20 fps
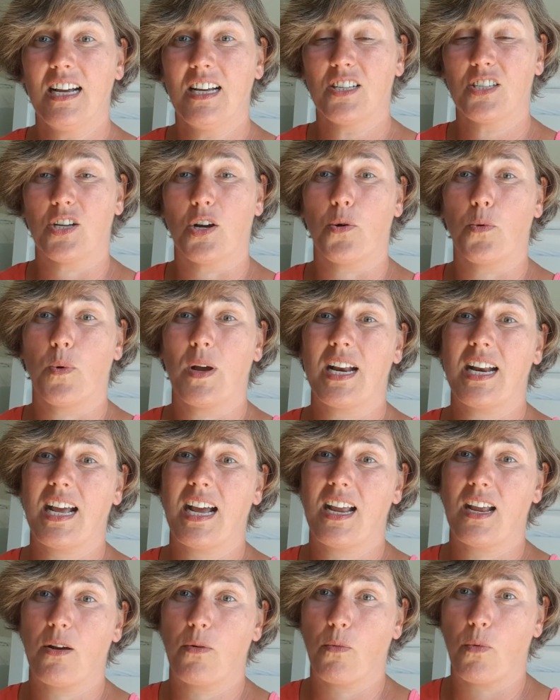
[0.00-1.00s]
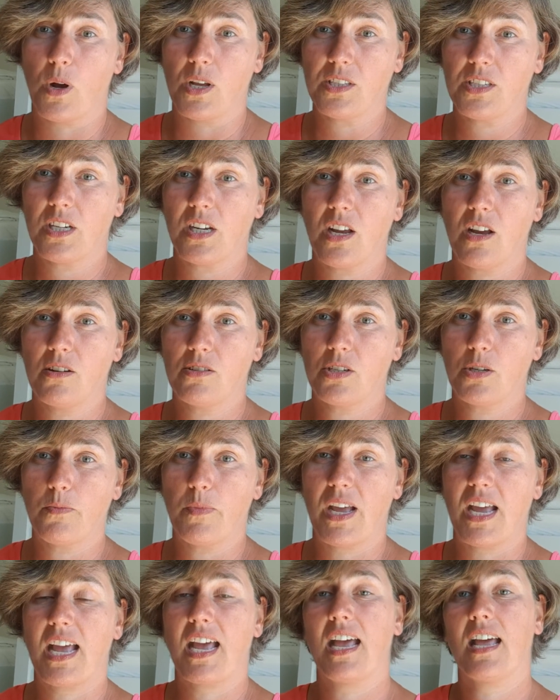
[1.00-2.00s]
So when I want to go to
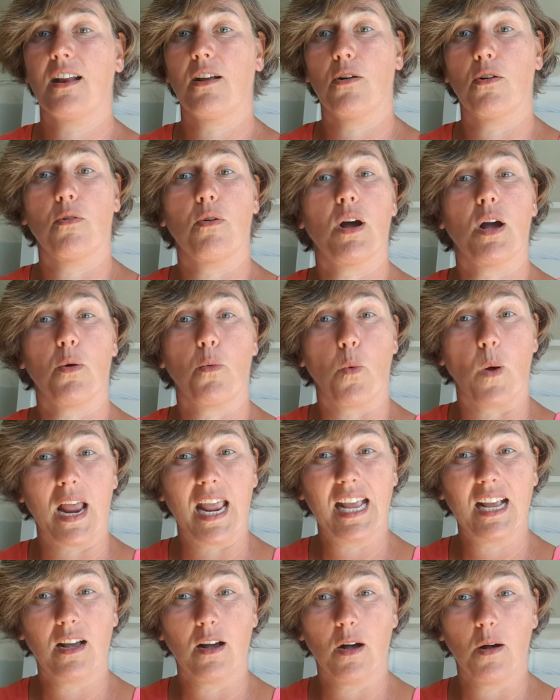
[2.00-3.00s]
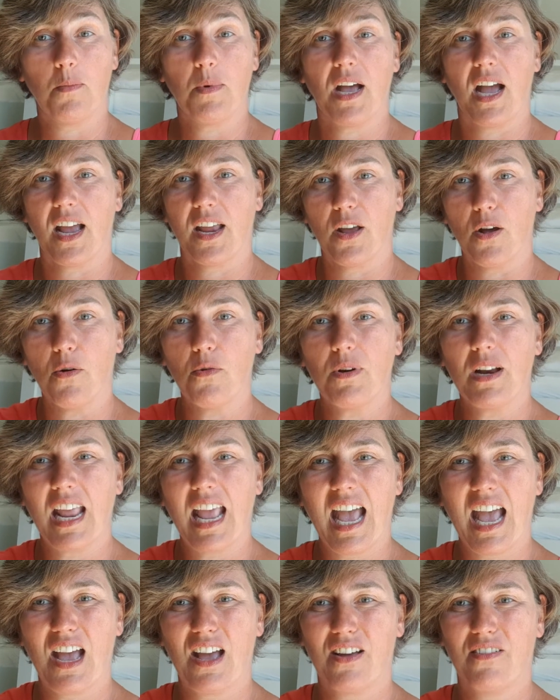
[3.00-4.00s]
bed or I wake up, I only
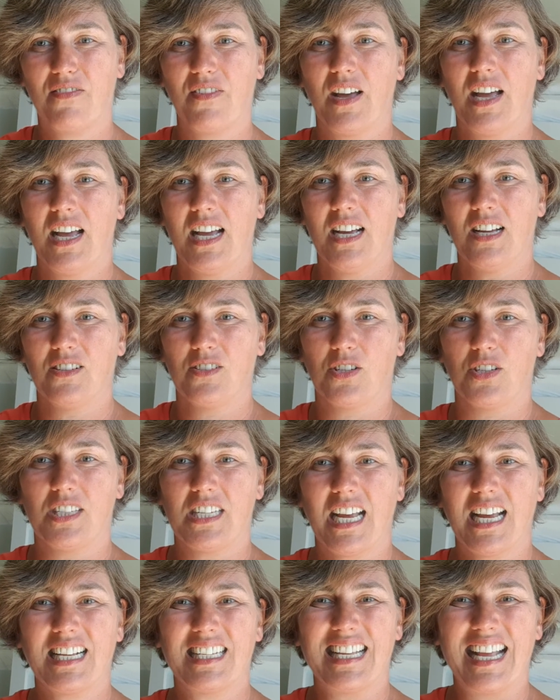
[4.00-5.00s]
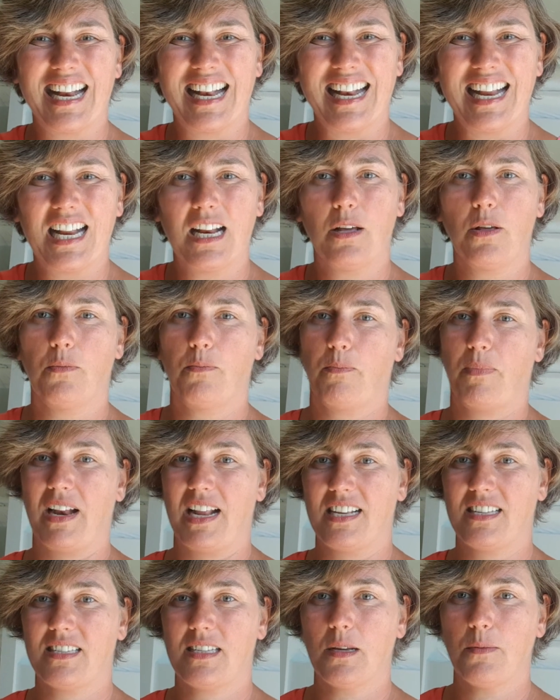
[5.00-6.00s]
have to take that little
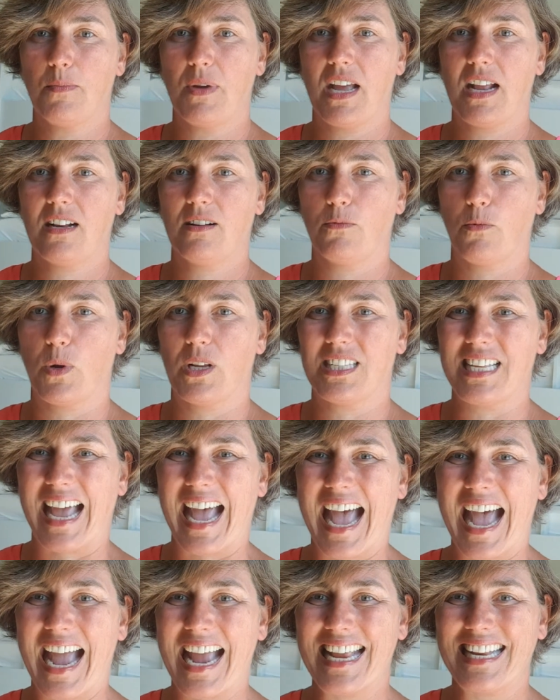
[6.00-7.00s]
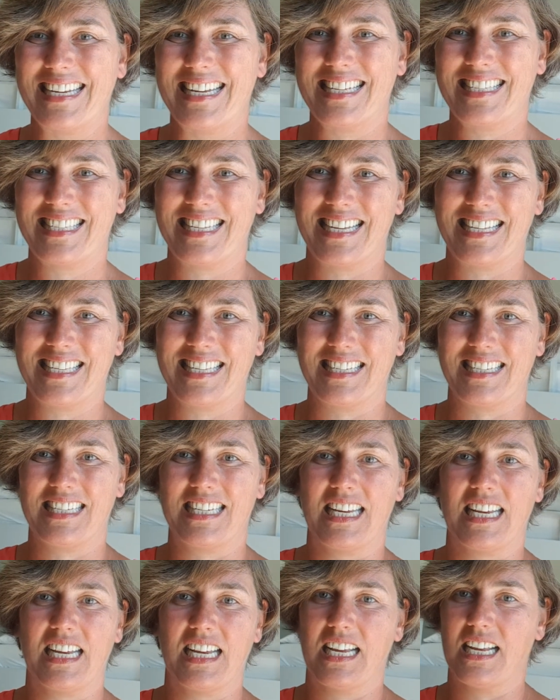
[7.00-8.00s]
plastic bag with the high
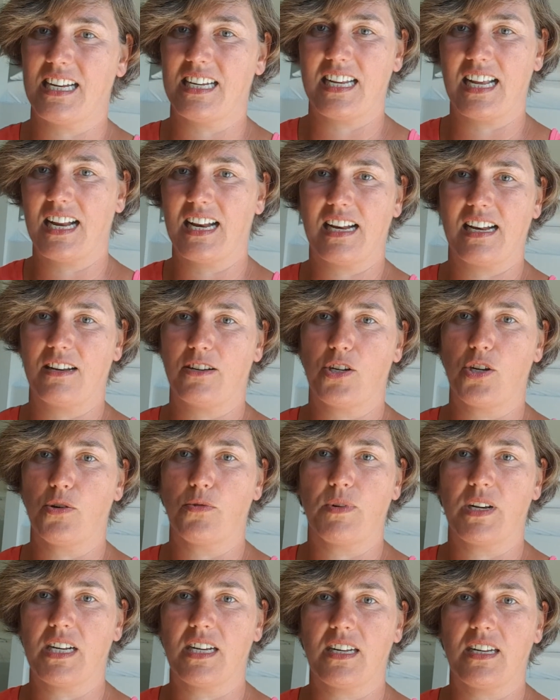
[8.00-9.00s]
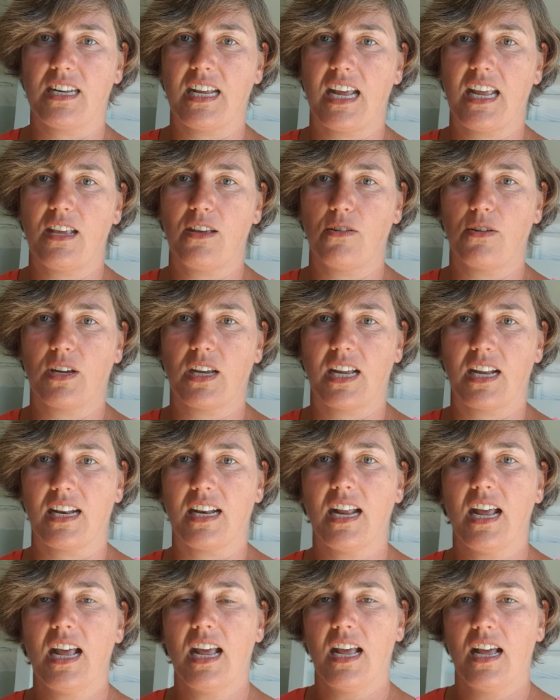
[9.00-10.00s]
necessity, and then during the day you
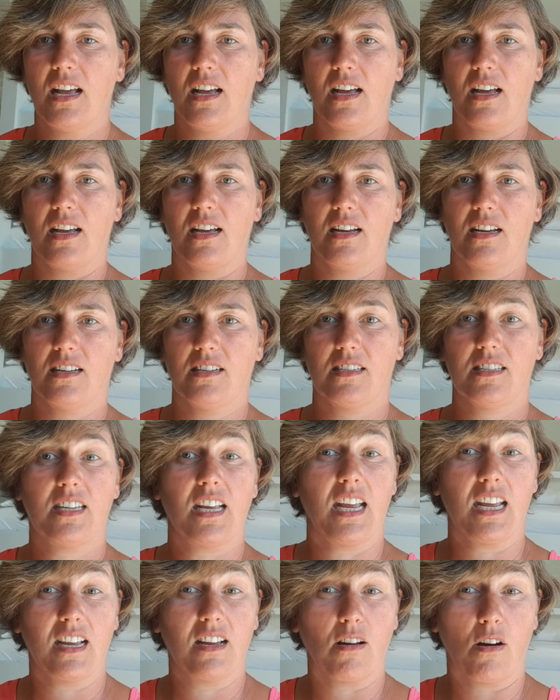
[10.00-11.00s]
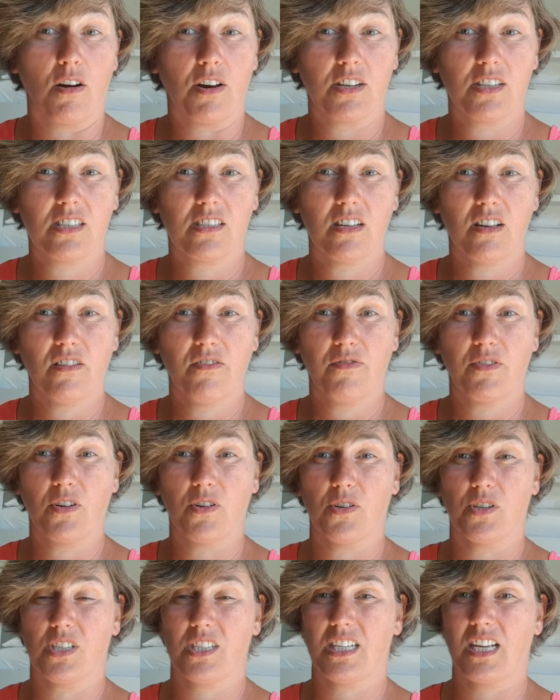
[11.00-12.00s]
can take other stuff,
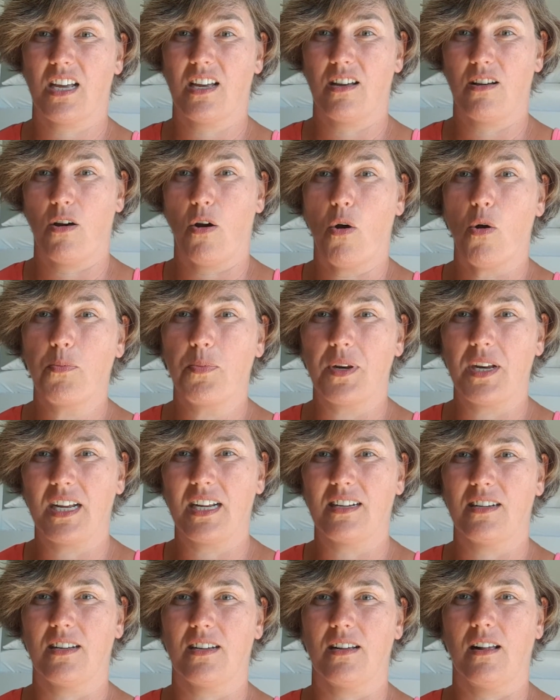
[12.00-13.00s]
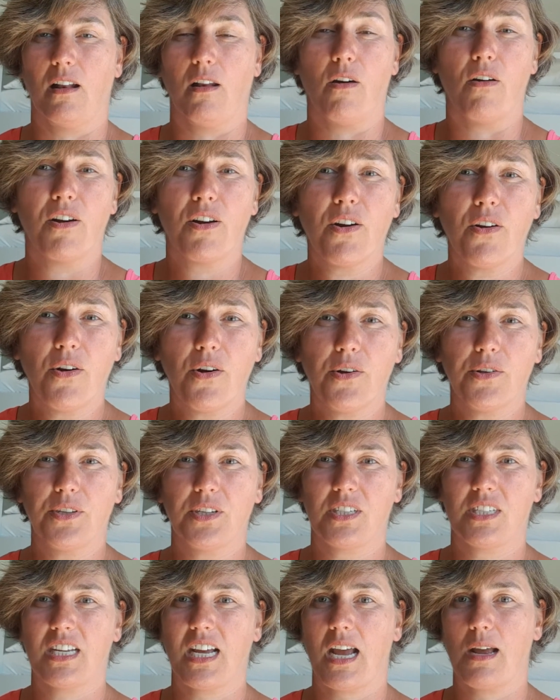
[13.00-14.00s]
because opening the locker all
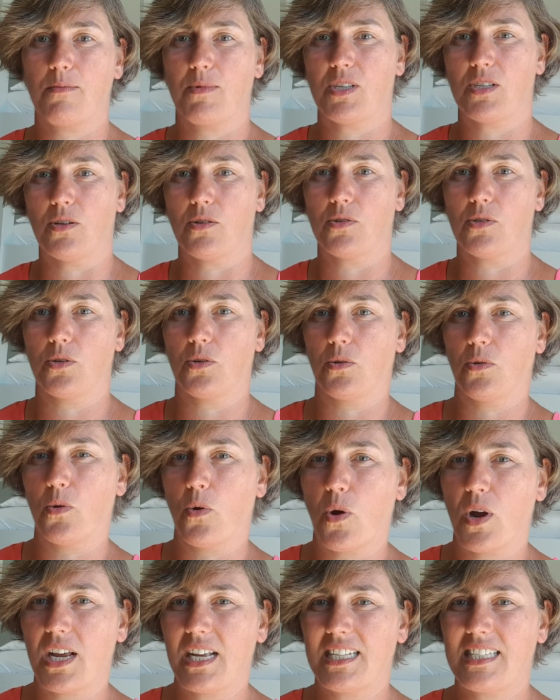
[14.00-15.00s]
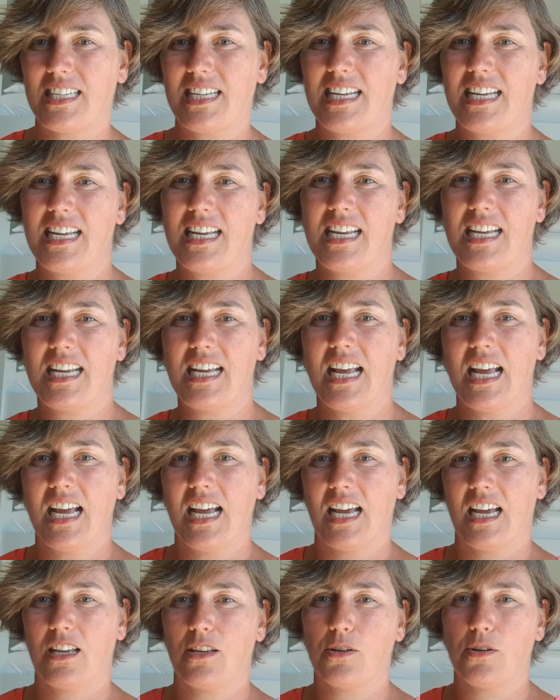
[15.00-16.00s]
the time is also noisy
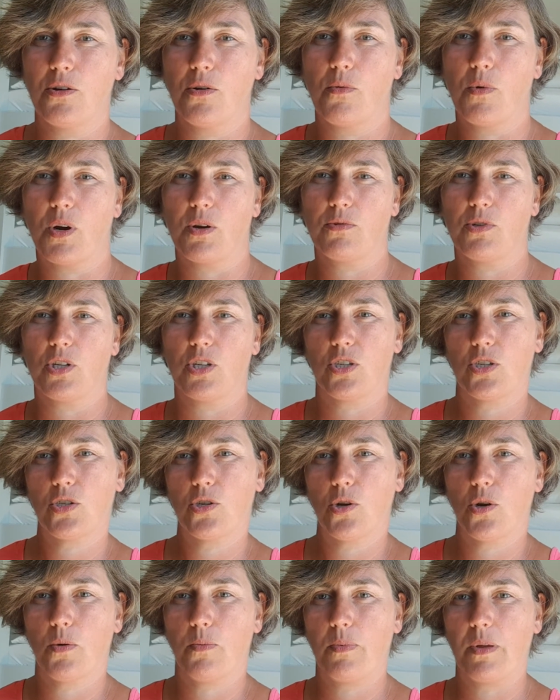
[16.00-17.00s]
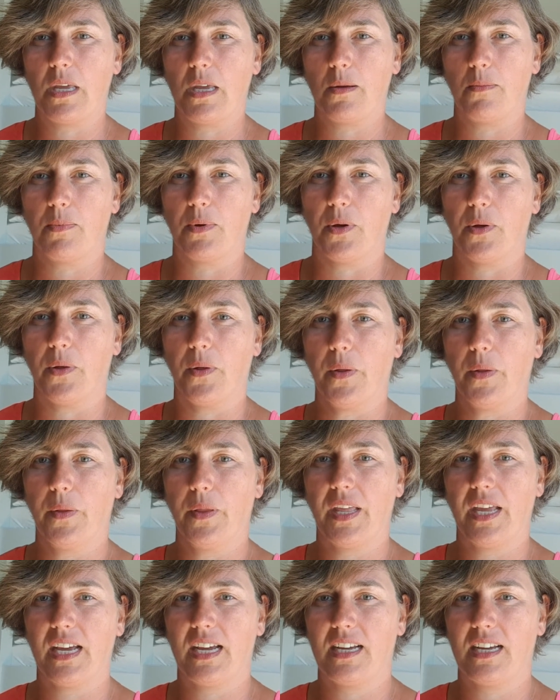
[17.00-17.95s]
and you don't want to disturb people.